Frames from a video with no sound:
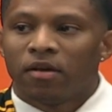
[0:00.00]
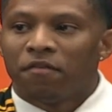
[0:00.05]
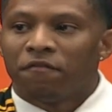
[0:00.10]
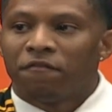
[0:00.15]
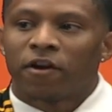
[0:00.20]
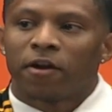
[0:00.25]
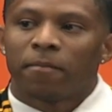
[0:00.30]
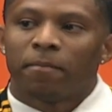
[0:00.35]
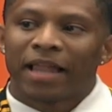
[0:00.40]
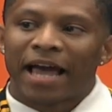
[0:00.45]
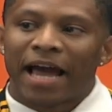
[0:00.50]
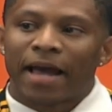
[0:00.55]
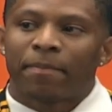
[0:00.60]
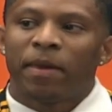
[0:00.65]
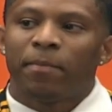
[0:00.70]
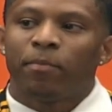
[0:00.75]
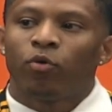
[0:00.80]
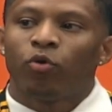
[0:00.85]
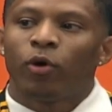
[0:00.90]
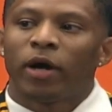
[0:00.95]
for the black
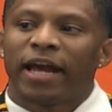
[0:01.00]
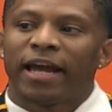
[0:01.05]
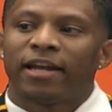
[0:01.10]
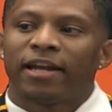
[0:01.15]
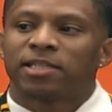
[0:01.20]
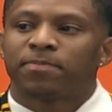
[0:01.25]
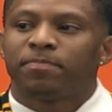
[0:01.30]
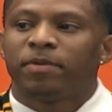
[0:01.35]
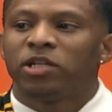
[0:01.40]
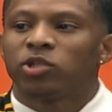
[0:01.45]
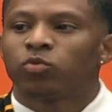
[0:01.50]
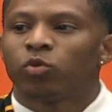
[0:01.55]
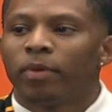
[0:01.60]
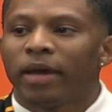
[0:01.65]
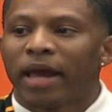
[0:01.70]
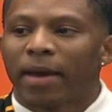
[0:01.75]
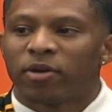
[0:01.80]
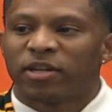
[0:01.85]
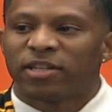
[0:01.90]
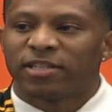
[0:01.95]
people who hear this speech will
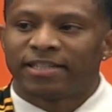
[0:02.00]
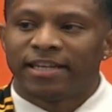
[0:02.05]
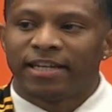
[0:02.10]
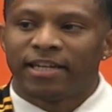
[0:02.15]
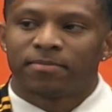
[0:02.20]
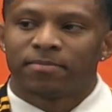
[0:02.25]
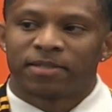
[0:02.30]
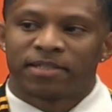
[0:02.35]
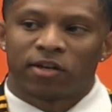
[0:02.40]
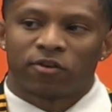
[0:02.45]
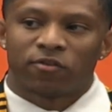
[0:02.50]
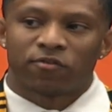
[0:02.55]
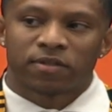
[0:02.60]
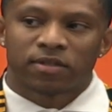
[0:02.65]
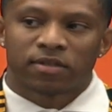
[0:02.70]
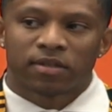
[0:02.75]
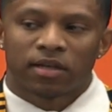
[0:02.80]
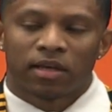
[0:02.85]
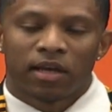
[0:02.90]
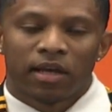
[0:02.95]
be able to see
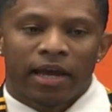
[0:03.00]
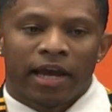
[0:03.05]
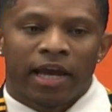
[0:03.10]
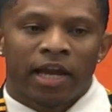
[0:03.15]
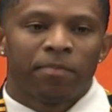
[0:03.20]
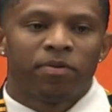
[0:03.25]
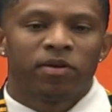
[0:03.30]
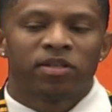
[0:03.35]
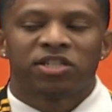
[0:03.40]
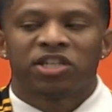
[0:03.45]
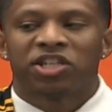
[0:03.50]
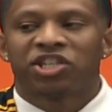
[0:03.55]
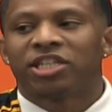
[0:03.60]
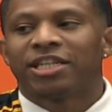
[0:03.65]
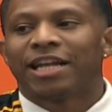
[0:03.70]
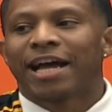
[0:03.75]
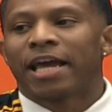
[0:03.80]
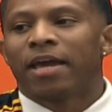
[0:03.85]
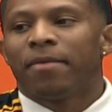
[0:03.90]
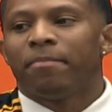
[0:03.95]
themselves in a
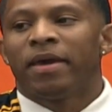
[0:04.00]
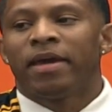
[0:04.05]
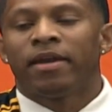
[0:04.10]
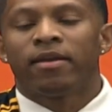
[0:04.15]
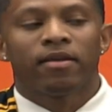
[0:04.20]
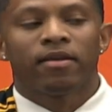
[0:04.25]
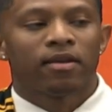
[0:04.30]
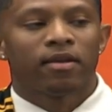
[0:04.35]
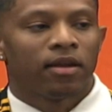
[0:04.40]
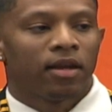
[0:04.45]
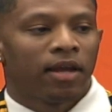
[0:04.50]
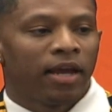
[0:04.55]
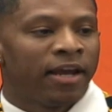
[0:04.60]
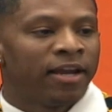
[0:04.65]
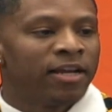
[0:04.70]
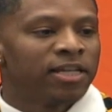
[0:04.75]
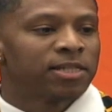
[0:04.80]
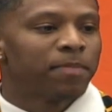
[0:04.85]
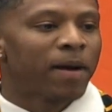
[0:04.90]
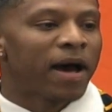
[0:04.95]
position I am in and
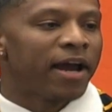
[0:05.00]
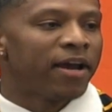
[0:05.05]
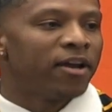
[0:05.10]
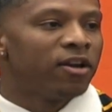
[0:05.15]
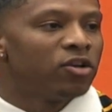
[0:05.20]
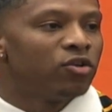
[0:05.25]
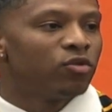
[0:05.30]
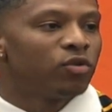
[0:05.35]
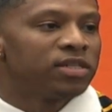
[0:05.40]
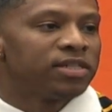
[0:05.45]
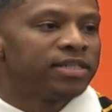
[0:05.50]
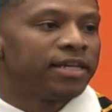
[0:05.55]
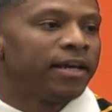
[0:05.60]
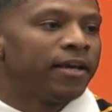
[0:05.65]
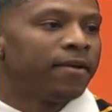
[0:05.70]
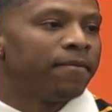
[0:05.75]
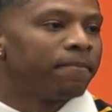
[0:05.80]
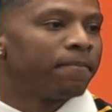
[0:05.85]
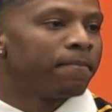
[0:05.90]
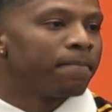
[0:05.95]
aspire to do the same.